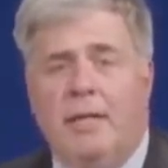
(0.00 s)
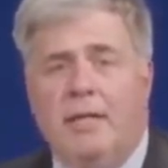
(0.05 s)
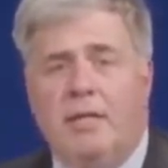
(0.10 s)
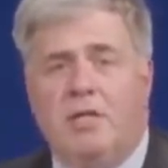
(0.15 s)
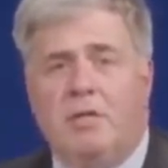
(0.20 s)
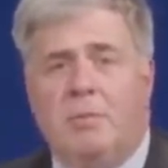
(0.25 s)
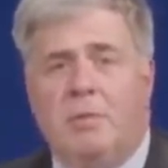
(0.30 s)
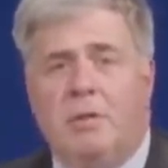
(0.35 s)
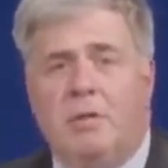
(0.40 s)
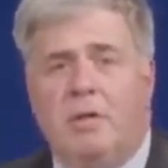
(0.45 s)

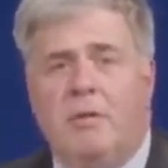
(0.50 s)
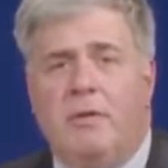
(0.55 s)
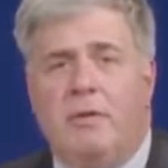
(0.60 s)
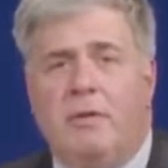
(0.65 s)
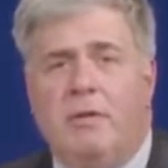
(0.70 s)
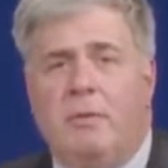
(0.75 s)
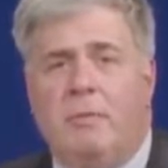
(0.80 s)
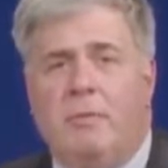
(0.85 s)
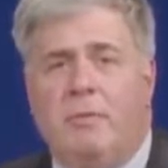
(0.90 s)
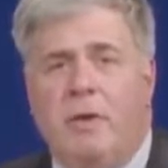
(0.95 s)

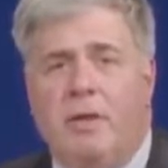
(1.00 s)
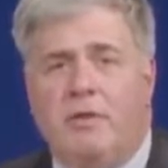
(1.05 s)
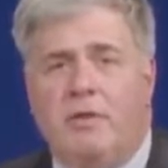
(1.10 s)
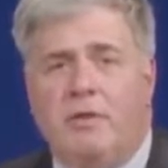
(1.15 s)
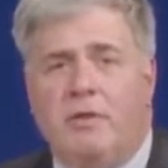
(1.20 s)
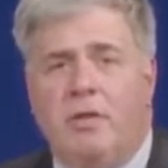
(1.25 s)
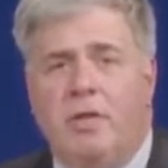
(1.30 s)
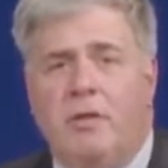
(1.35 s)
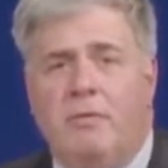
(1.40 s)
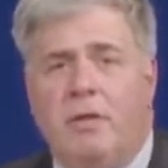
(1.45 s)
specifically Professor
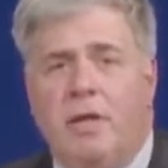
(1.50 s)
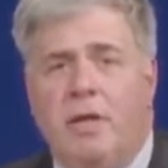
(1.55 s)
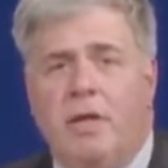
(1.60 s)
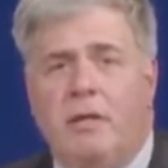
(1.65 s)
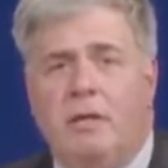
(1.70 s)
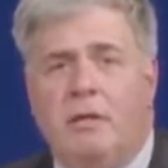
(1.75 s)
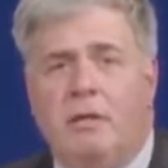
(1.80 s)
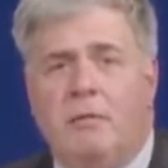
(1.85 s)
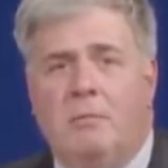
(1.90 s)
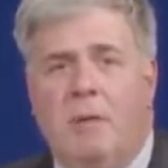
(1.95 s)
Steve
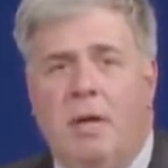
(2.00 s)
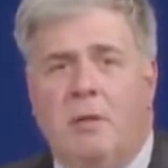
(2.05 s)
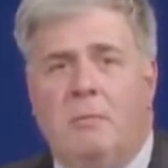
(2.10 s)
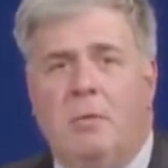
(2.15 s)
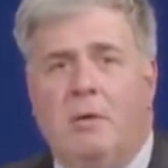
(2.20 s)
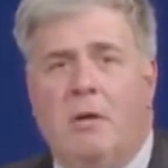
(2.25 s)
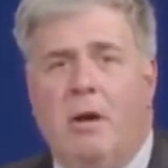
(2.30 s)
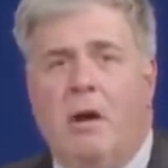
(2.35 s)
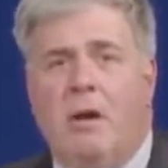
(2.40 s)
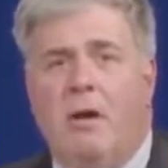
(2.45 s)
Keeler, Mike
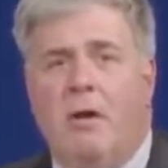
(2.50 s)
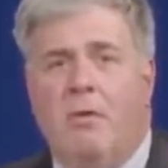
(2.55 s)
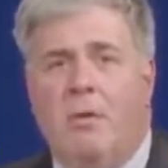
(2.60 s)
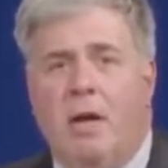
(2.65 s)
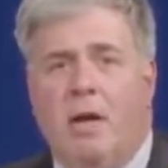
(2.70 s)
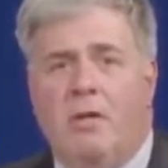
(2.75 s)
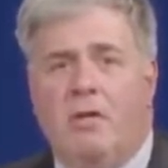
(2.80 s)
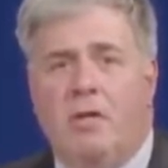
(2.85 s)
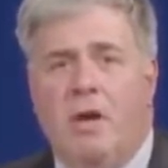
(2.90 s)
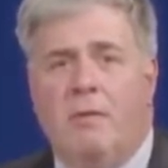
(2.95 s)
Morano,
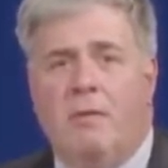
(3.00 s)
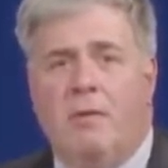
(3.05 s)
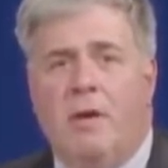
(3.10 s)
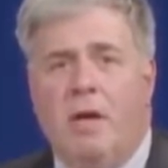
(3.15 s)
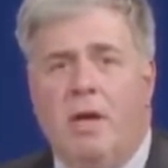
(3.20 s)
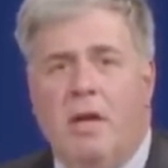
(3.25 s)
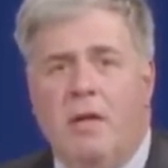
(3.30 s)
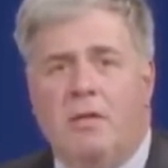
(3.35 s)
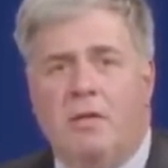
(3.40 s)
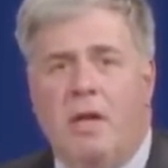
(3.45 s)
and Jeff
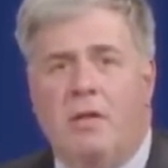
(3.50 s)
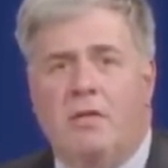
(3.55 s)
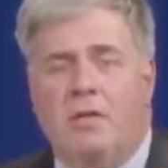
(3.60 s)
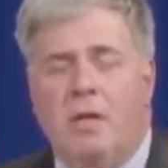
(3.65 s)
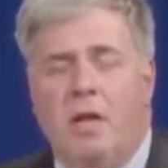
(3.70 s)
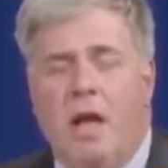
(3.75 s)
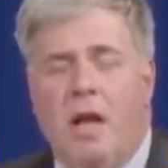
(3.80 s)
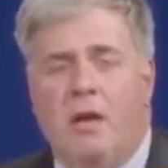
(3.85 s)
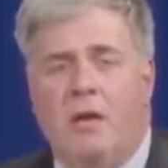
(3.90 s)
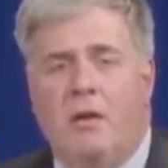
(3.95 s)

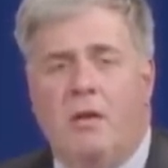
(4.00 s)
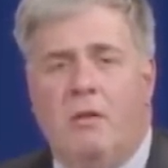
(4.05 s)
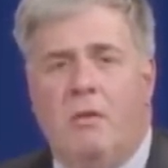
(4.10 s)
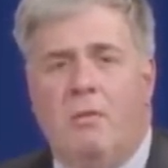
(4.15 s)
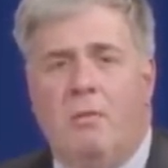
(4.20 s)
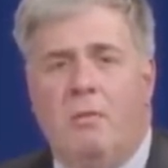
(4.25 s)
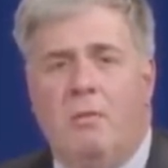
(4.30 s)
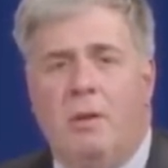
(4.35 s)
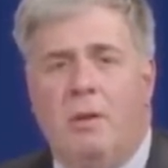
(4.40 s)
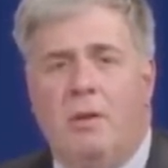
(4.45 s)
Sesniak,
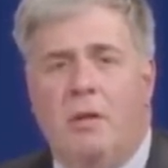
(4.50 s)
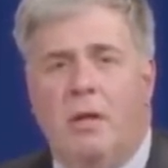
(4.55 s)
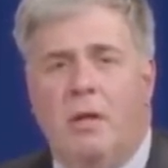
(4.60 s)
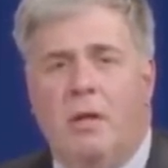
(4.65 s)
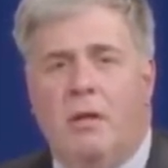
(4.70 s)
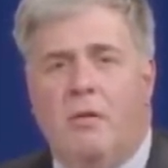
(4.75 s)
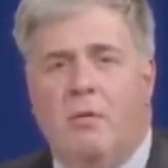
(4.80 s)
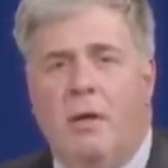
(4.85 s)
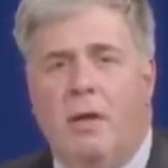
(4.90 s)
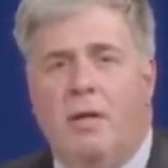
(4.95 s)
who put a
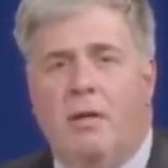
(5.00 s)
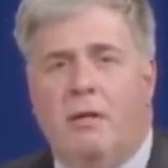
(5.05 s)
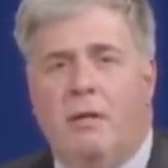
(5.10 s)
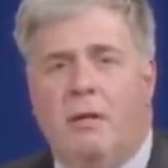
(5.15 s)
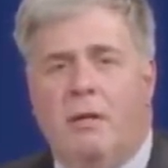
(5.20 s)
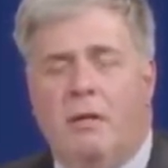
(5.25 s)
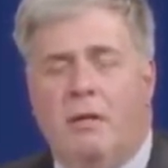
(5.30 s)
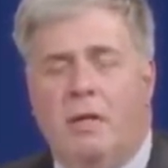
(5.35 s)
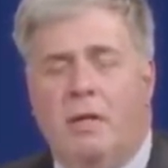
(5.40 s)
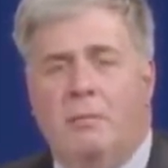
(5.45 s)
great
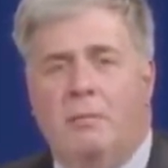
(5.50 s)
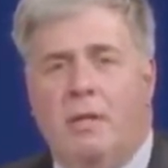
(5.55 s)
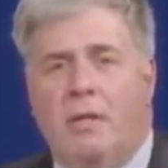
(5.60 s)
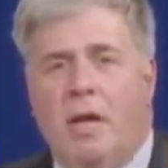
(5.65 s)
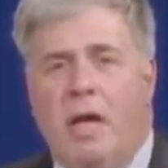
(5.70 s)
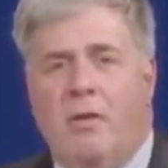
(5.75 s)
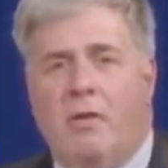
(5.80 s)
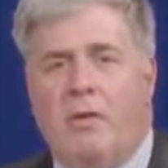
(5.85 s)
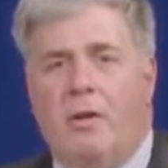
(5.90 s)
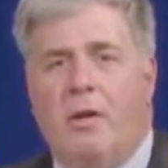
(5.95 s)
team
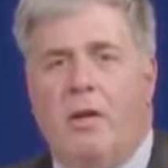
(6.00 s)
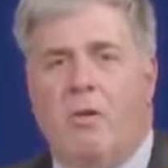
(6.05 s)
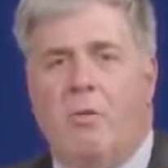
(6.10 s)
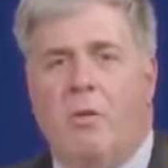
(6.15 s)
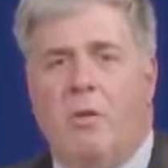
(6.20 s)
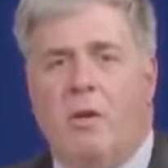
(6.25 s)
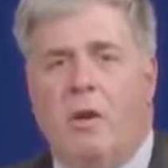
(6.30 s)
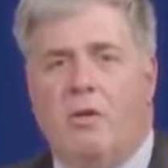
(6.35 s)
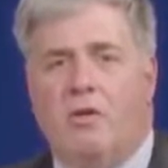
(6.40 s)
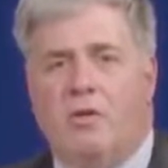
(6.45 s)
together here
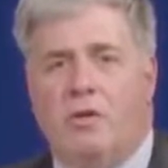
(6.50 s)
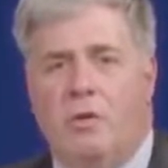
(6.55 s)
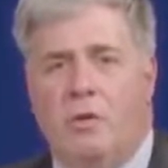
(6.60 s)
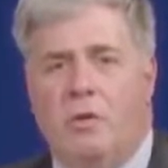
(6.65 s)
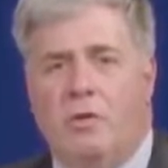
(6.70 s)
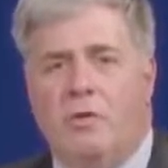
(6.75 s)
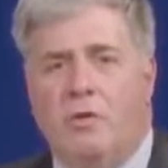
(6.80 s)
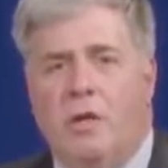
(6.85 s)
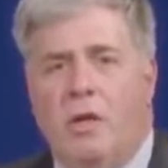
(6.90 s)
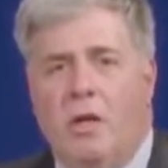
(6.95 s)
with our
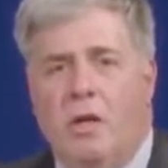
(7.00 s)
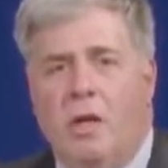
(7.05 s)
students.